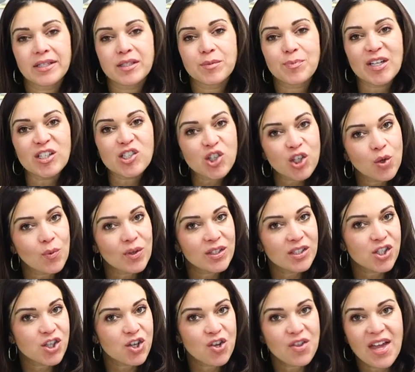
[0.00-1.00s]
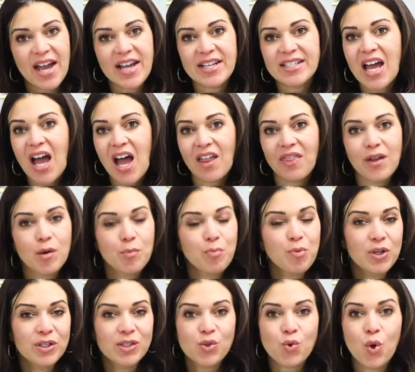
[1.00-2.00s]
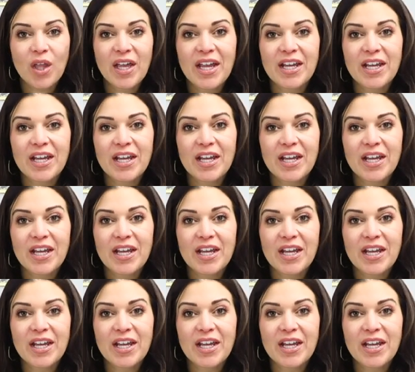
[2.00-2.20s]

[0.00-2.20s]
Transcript: especially once they're that toddler preschool